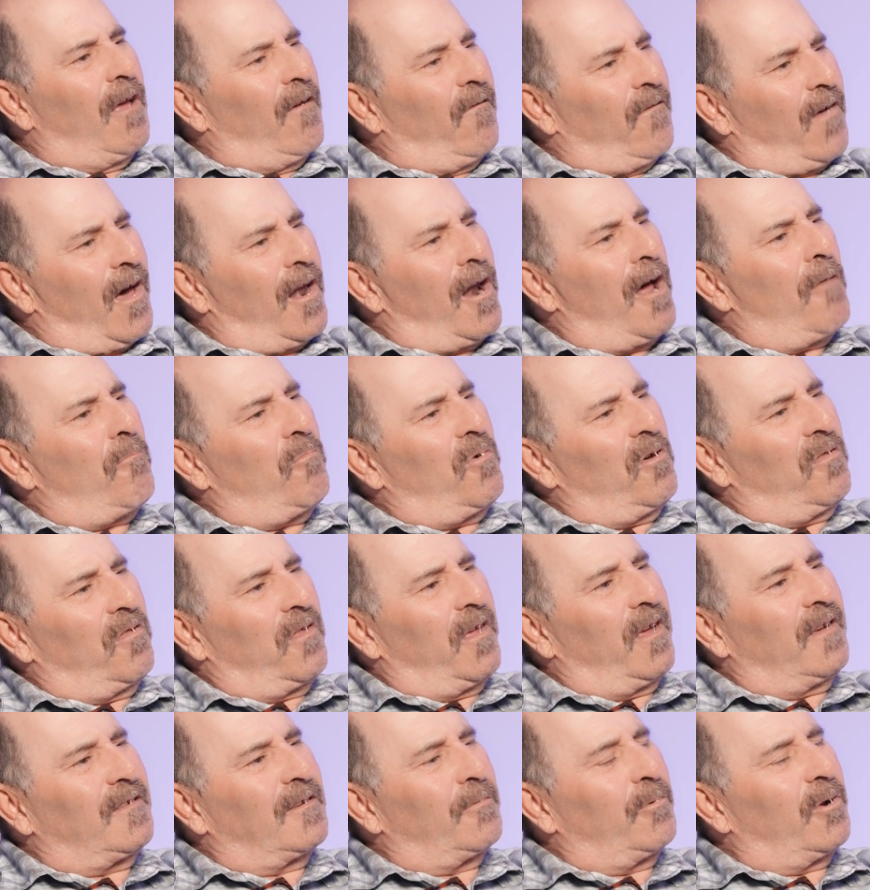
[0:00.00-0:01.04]
fed up with
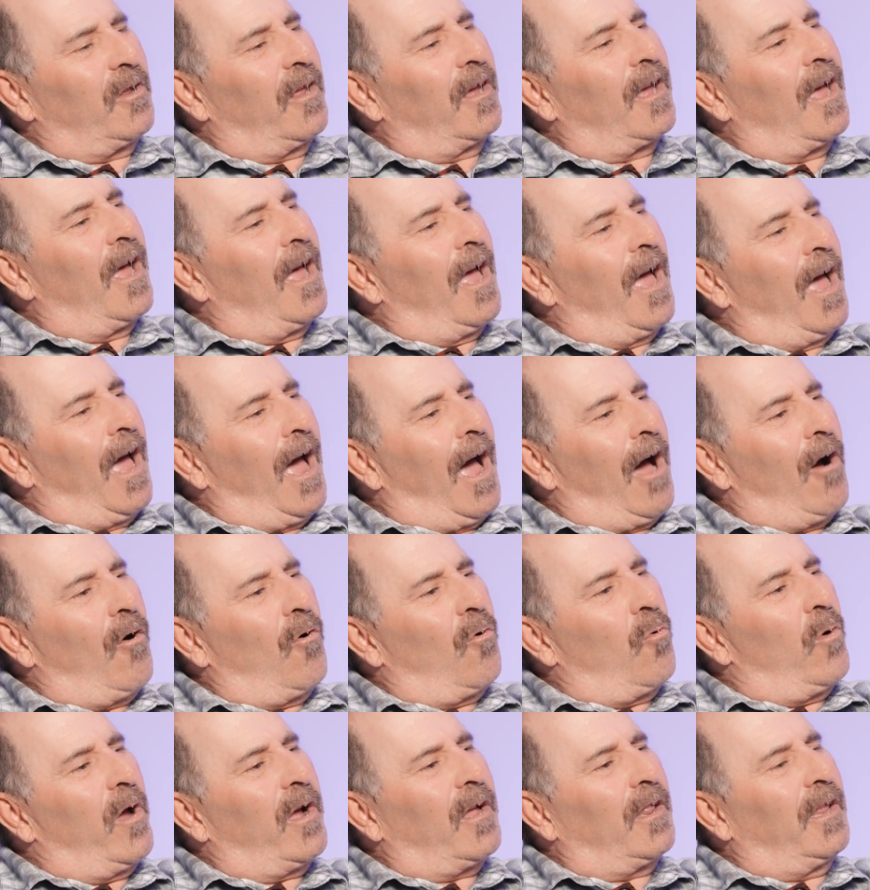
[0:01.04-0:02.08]
things and be like, how
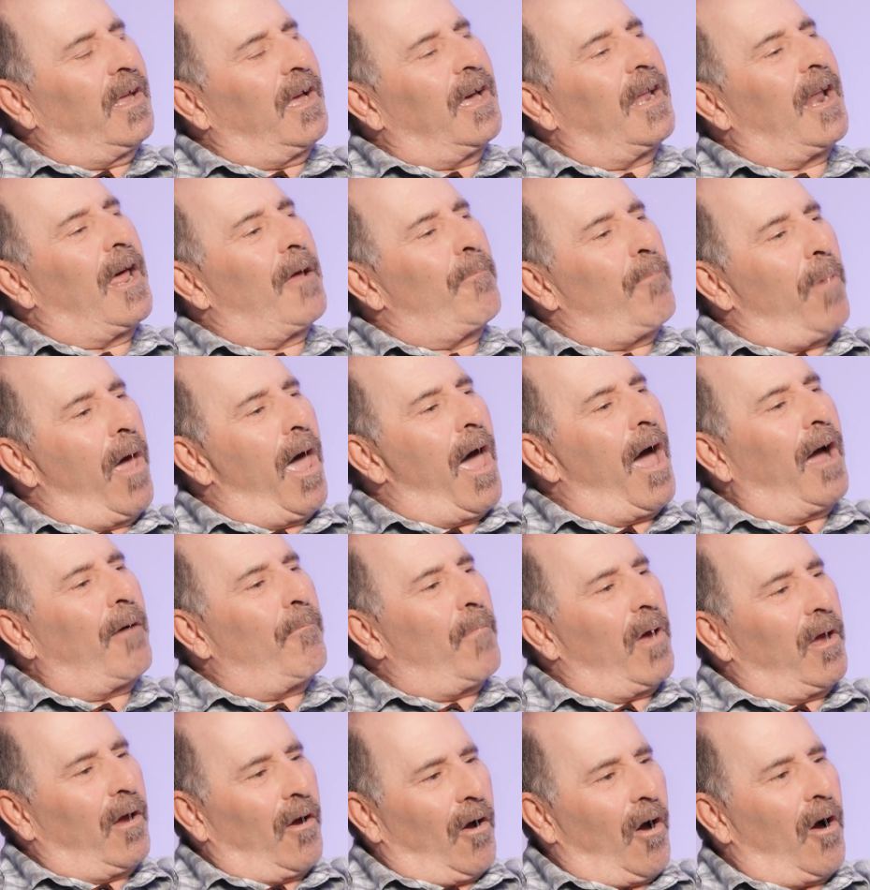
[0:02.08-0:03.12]
quickly can I pack
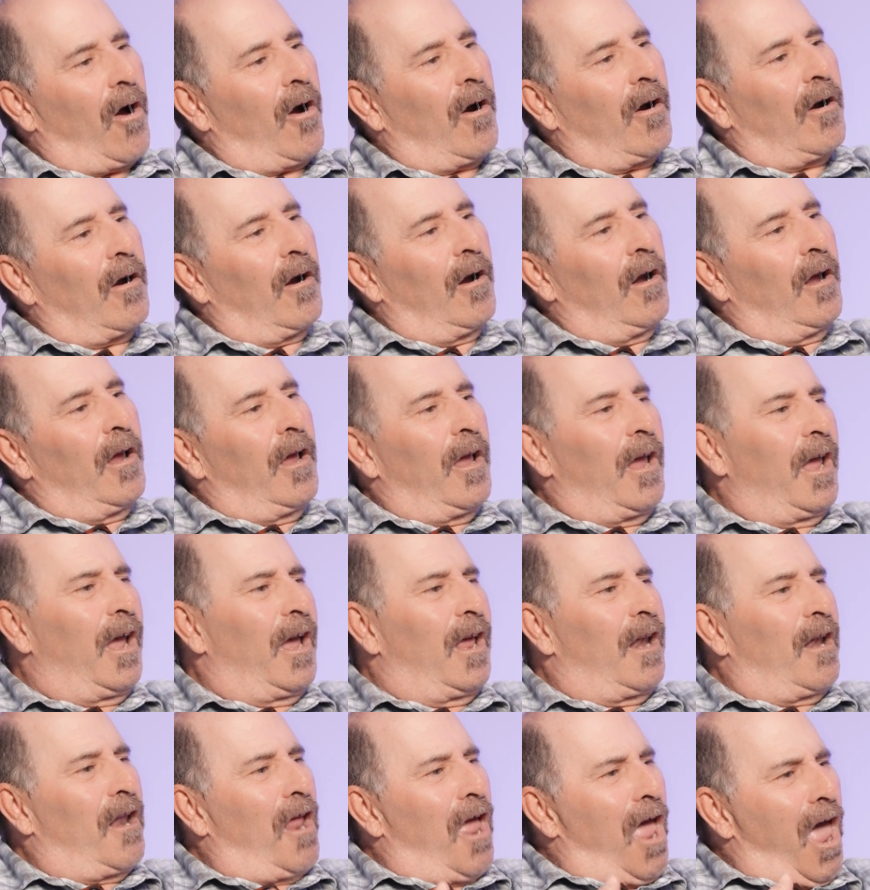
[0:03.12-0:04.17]
my car
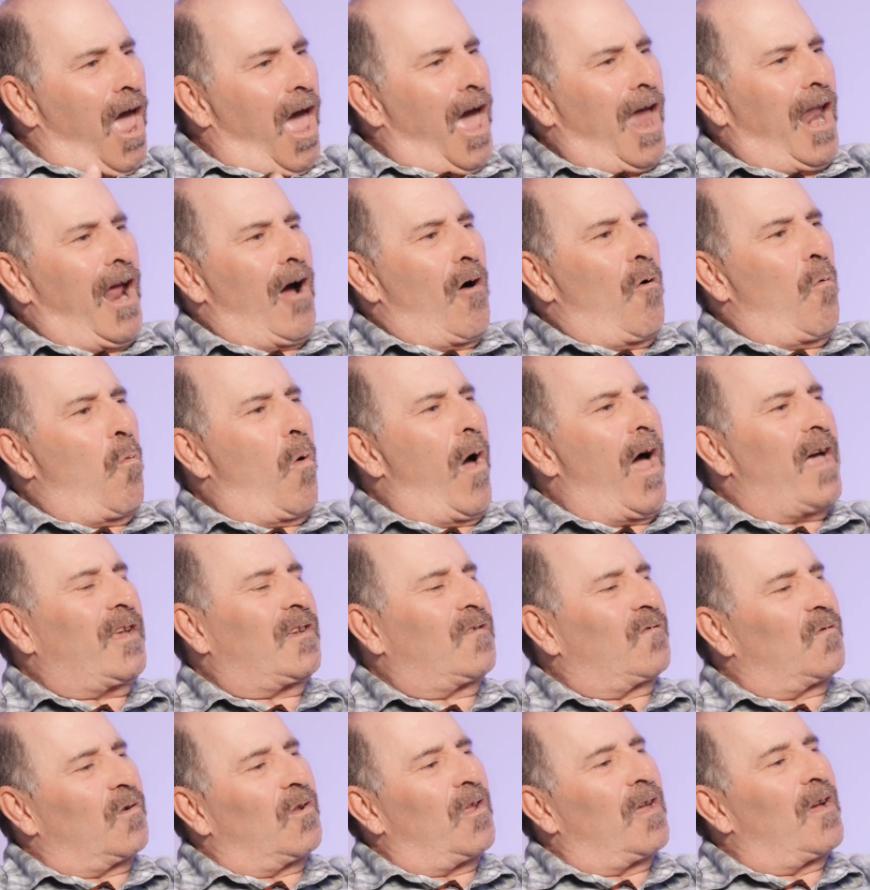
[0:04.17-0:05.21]
and head out
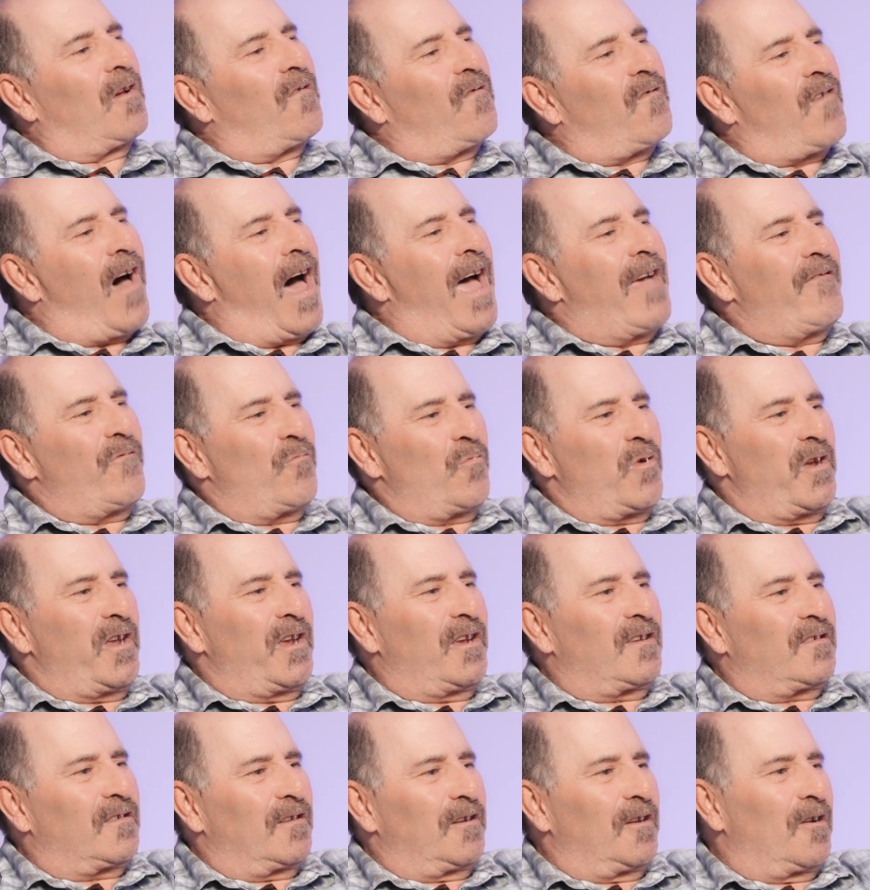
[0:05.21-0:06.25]
west for 5
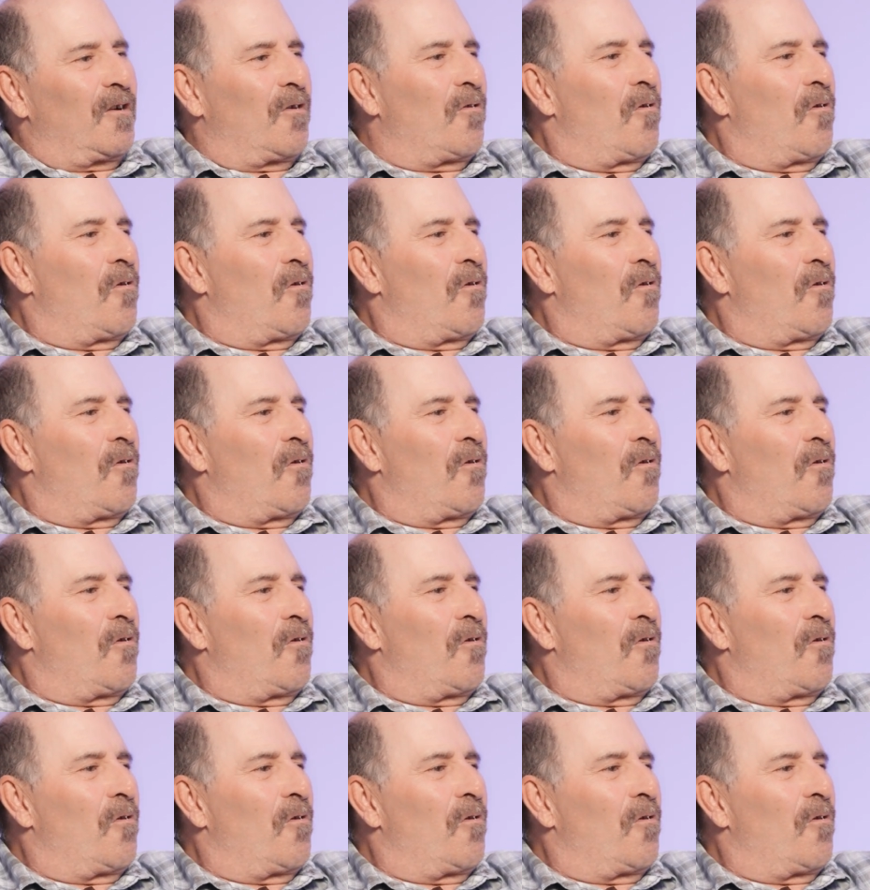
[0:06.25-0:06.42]
weeks? And